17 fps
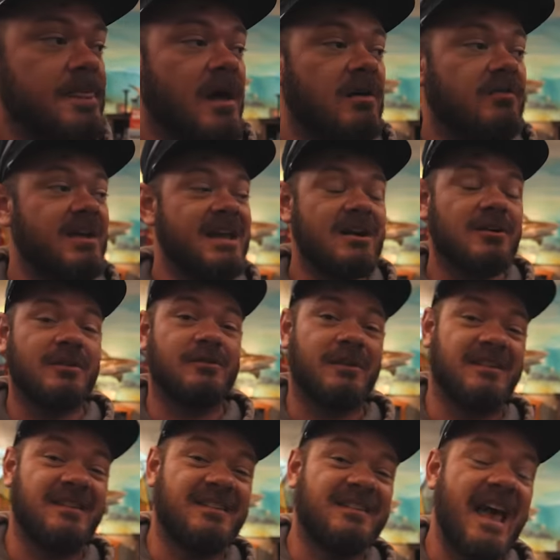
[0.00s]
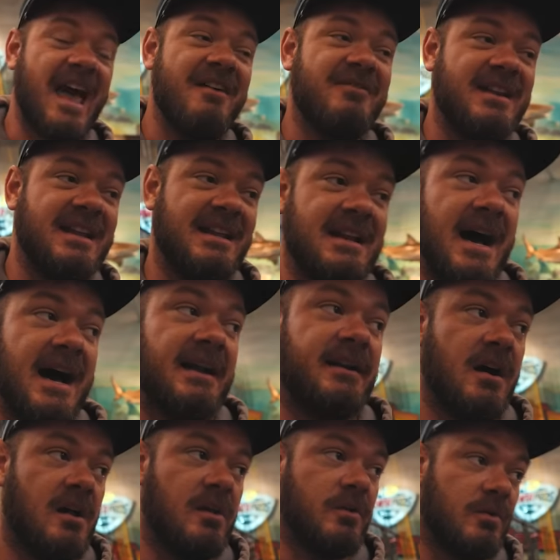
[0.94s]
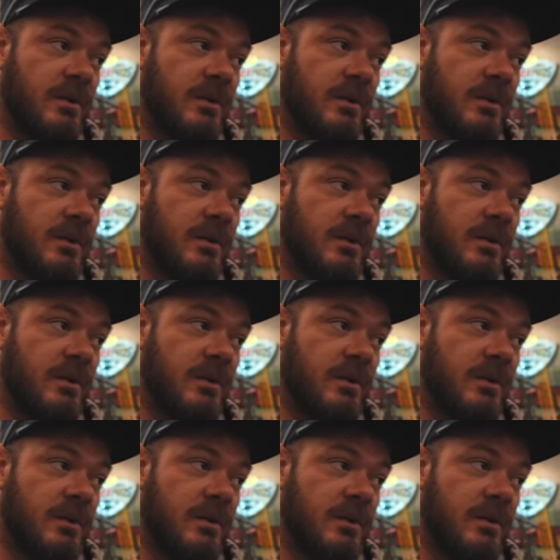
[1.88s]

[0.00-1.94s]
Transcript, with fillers: Over here, there's a seventy nine dollar